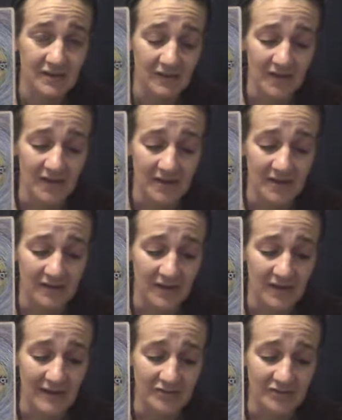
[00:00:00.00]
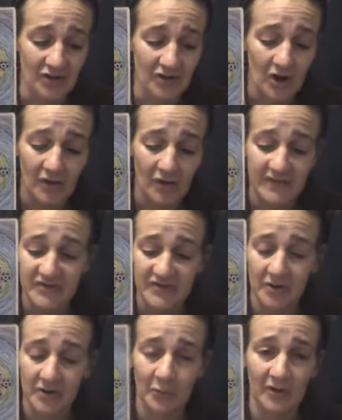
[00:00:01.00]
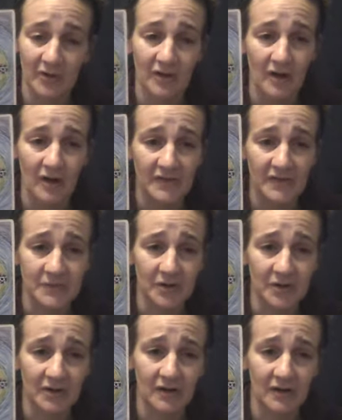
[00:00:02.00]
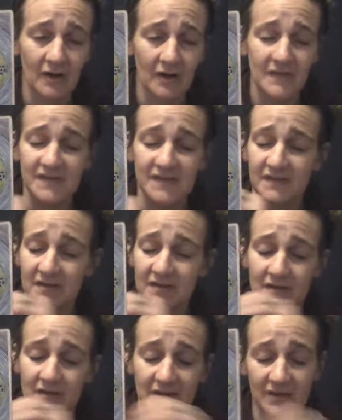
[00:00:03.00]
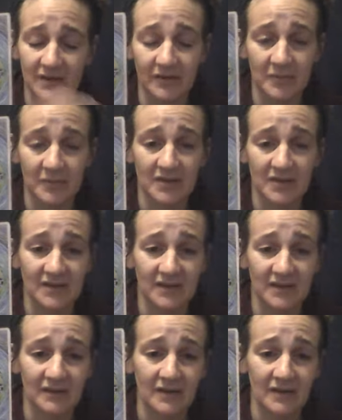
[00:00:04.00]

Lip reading: Like, after all this turmoil, all this work, all this healing being done,